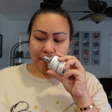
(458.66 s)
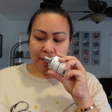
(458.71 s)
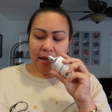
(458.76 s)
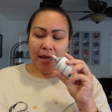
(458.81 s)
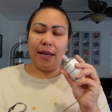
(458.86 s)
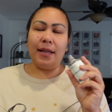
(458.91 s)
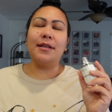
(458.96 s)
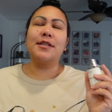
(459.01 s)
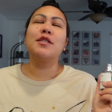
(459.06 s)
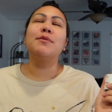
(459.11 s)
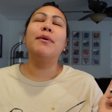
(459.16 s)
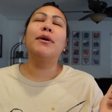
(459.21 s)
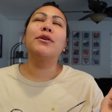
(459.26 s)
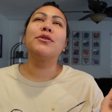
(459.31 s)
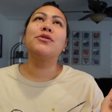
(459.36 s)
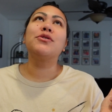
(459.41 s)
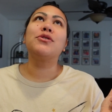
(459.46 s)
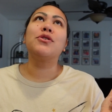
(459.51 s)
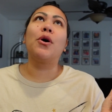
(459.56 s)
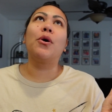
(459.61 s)
And it
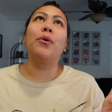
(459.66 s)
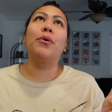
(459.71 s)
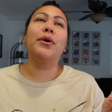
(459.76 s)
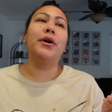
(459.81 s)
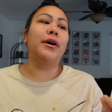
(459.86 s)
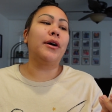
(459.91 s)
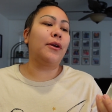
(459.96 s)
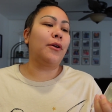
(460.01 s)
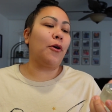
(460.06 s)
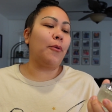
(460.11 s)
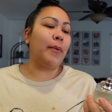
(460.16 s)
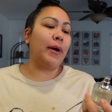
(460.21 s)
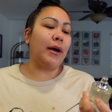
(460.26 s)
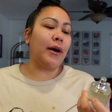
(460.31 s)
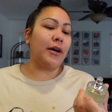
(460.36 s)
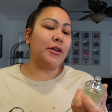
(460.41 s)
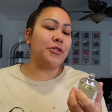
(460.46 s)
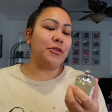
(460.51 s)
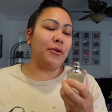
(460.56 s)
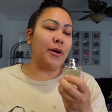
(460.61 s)
smells so good. Oh my
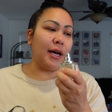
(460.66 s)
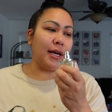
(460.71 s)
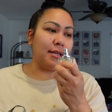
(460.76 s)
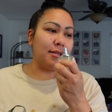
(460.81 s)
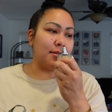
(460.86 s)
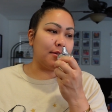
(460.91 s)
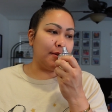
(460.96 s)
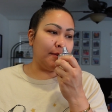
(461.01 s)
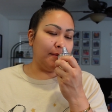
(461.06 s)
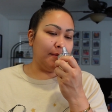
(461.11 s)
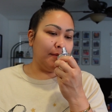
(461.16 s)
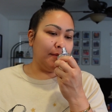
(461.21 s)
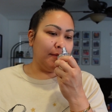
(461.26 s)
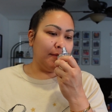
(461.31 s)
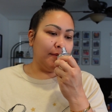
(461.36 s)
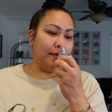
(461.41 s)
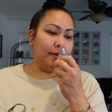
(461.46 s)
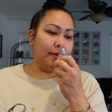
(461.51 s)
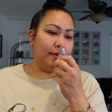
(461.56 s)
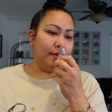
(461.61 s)
gosh, you guys.
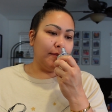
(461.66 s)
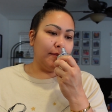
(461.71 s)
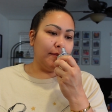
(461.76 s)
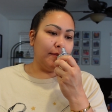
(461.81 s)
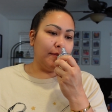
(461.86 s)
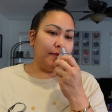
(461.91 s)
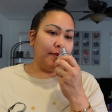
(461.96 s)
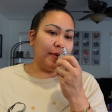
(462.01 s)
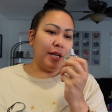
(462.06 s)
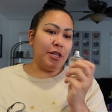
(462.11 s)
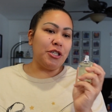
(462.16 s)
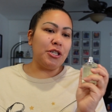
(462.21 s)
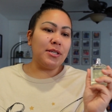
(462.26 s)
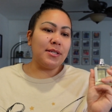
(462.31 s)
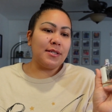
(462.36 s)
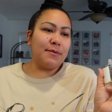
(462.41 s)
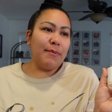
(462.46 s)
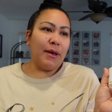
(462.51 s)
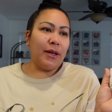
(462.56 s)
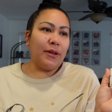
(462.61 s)
It
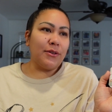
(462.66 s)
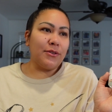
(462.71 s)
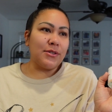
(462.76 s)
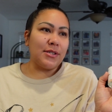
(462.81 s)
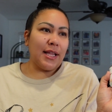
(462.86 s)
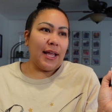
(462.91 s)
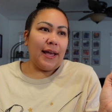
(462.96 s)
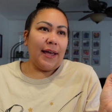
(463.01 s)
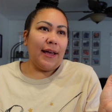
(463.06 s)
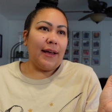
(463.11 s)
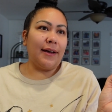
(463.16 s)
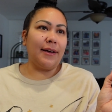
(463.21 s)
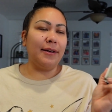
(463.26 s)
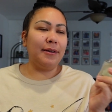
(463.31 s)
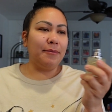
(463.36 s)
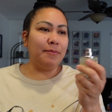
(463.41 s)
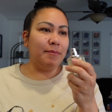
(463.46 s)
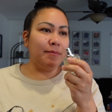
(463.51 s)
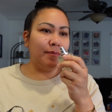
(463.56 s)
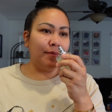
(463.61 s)
just smells like
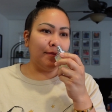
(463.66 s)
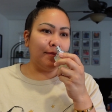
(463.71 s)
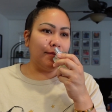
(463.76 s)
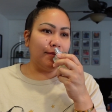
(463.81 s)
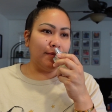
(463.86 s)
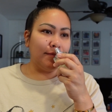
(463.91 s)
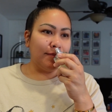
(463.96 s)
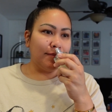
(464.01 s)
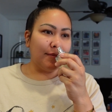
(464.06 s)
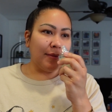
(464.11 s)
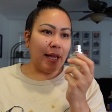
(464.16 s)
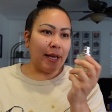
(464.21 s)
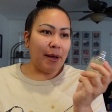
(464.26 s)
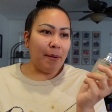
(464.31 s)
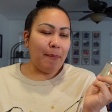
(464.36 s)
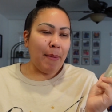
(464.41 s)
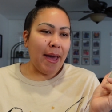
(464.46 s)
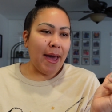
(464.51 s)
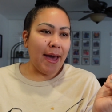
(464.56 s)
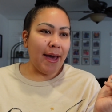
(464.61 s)
like a
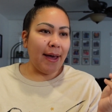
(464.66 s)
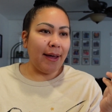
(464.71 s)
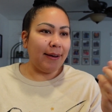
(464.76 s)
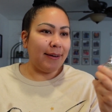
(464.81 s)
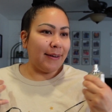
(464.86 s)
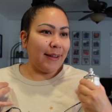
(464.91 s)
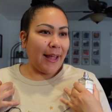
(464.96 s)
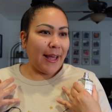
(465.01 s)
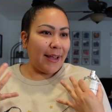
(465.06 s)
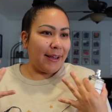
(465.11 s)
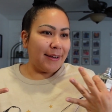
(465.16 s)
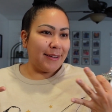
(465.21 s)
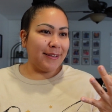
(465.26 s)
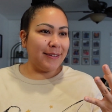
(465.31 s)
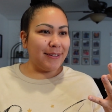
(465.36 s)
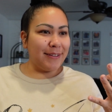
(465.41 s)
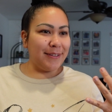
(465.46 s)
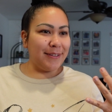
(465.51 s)
man, like